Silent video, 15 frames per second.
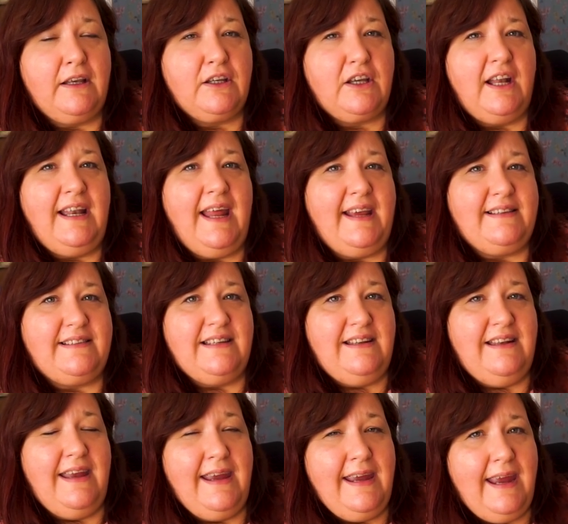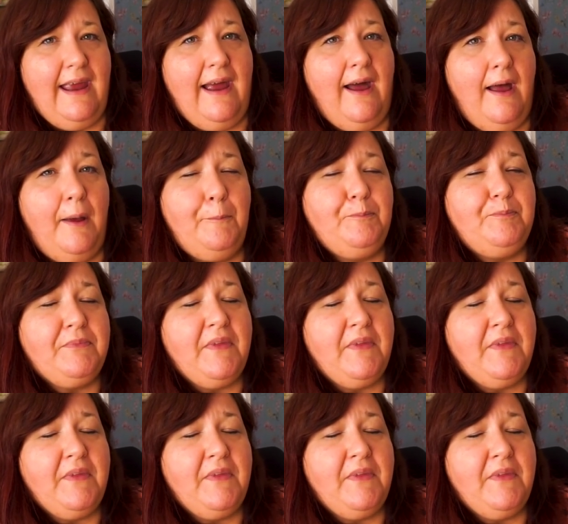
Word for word: collected here.